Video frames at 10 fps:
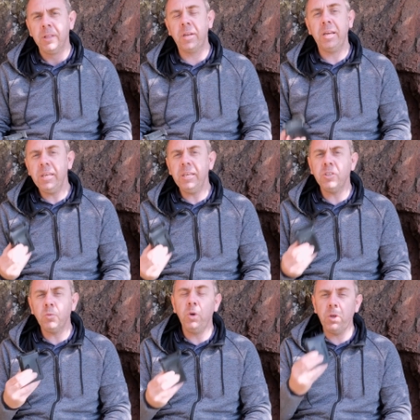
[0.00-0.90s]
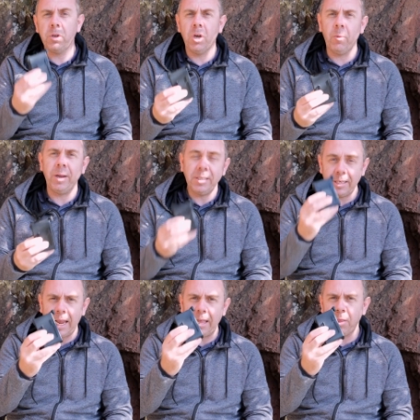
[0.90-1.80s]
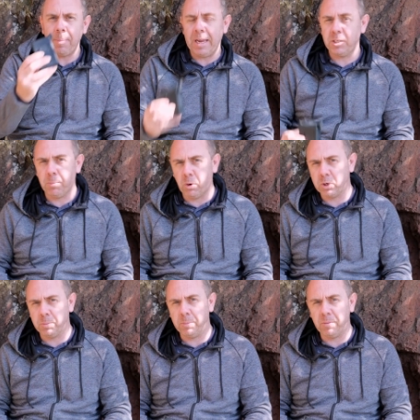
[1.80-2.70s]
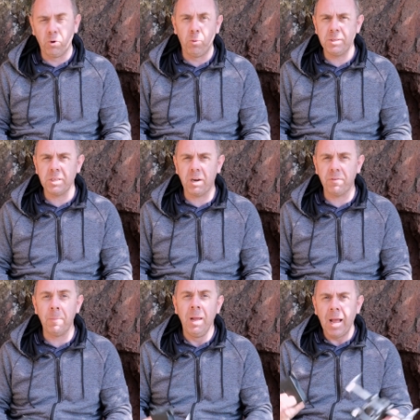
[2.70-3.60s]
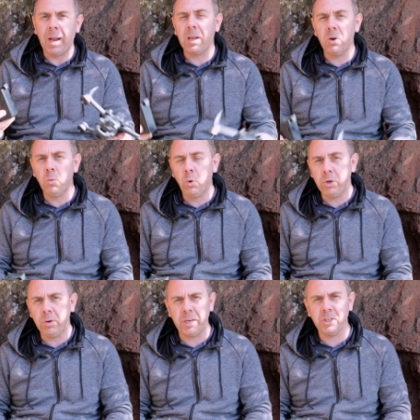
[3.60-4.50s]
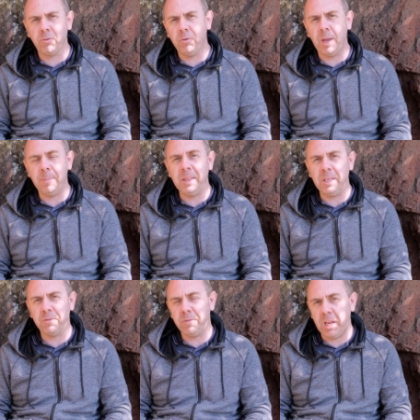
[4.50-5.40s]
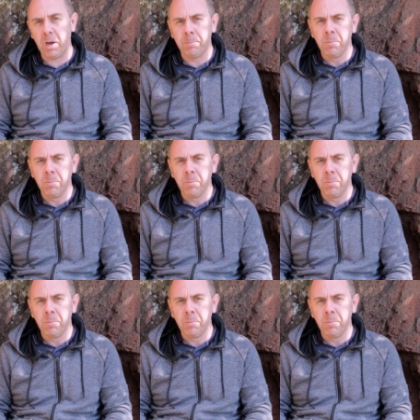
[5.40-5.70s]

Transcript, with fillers: that it is worth knowing to get the best possible performance performance out of them and I'm going to walk you guys through them in this video.